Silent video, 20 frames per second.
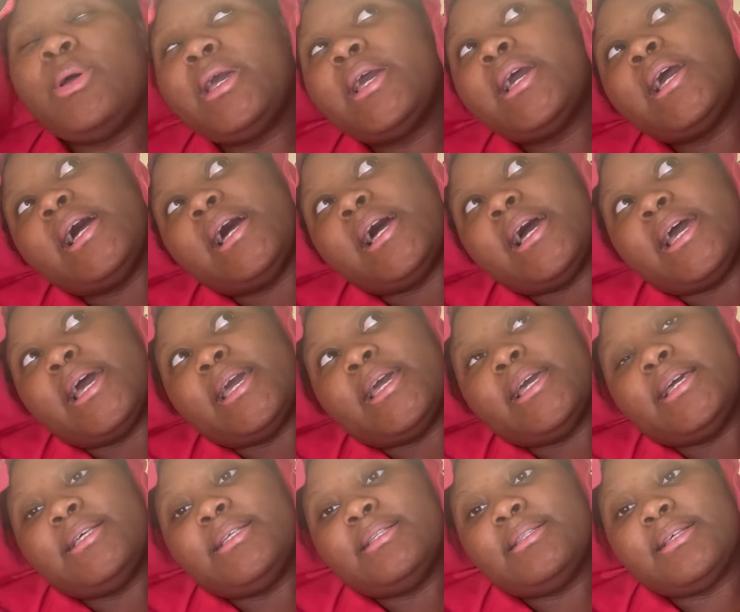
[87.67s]

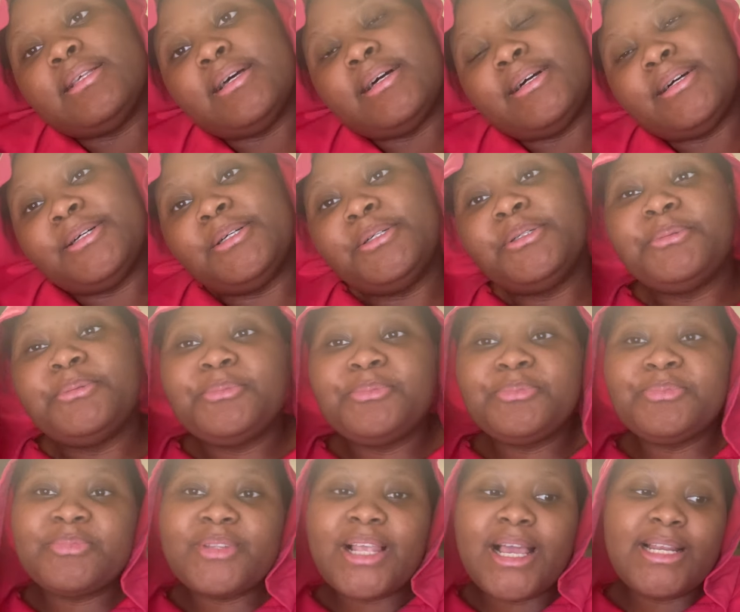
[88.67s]
Guys,
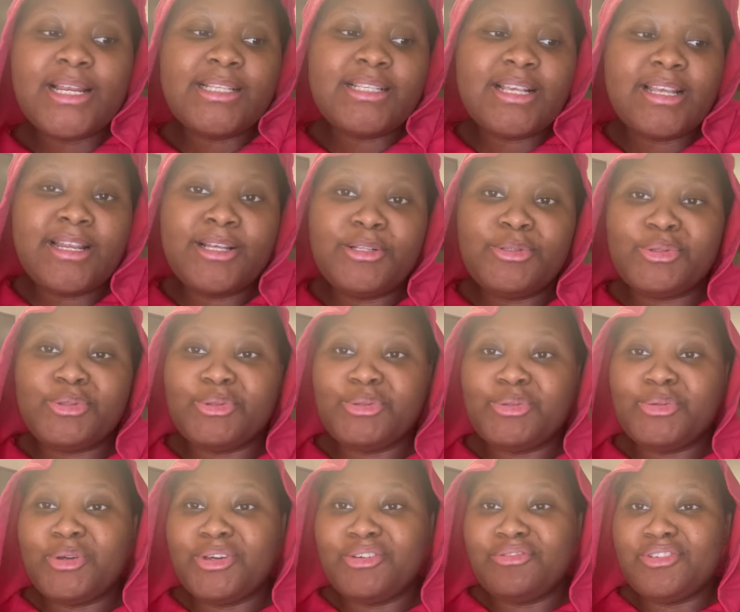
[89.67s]
I decided to
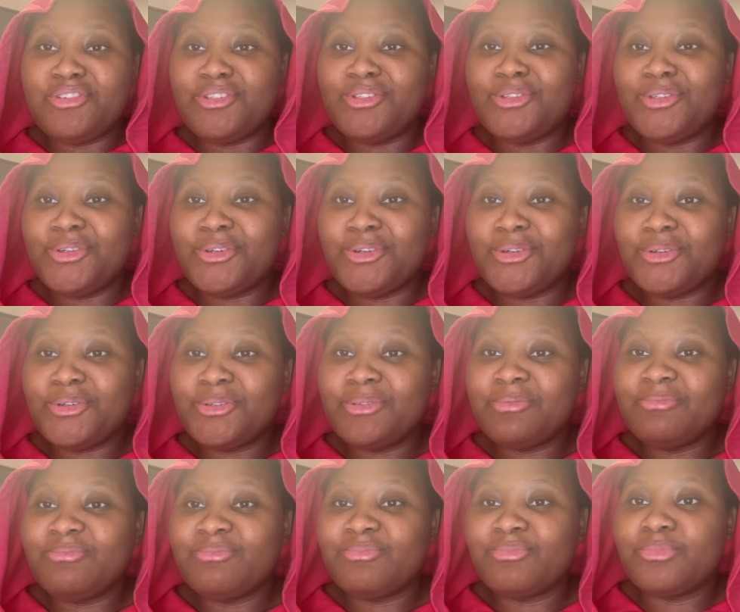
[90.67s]
do a video
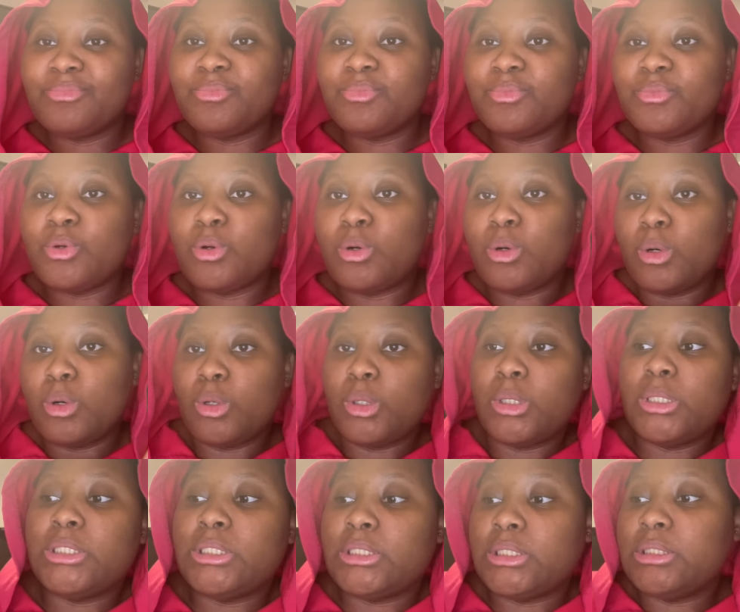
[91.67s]

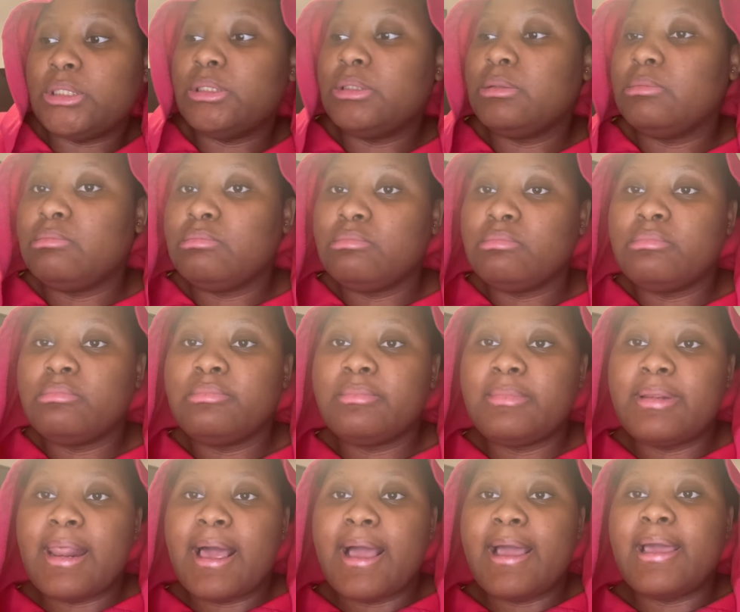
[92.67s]
on
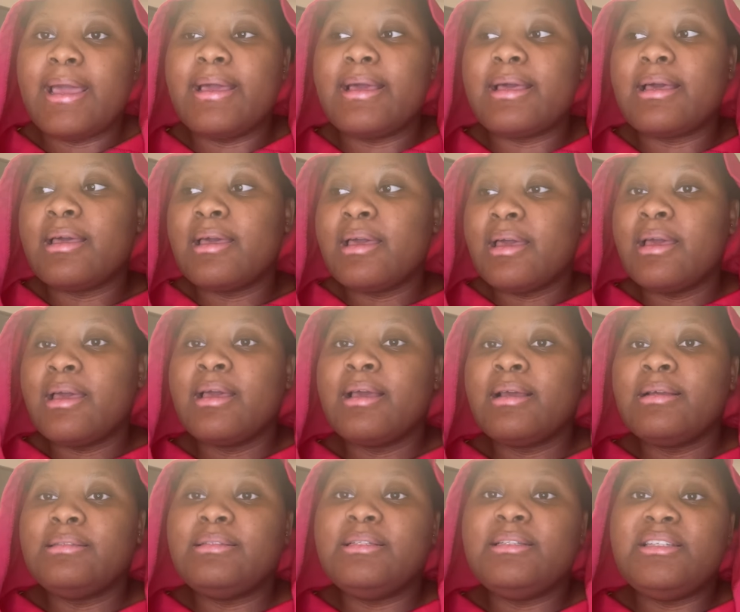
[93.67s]
like
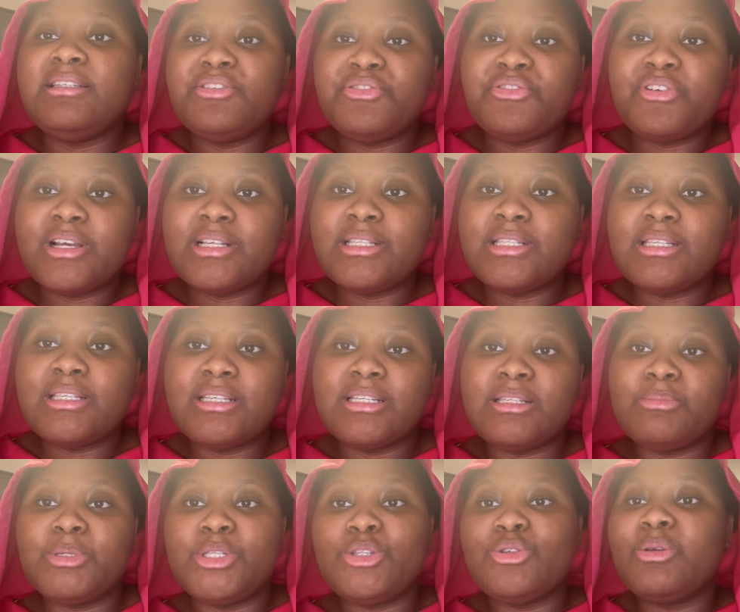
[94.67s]
the differences
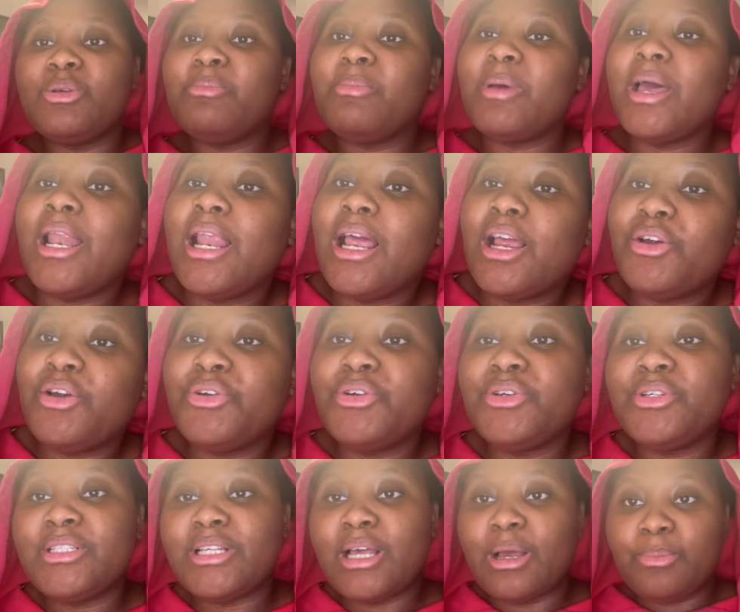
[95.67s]
between
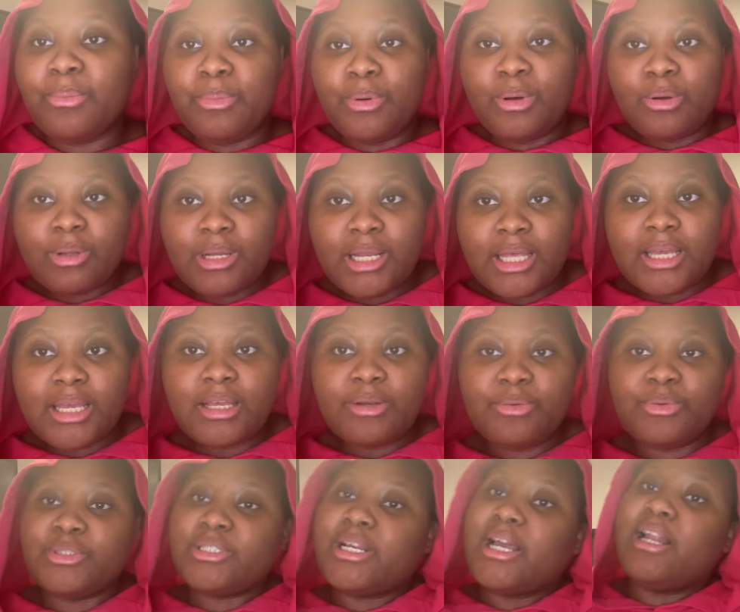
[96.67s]
Belarus and Poland.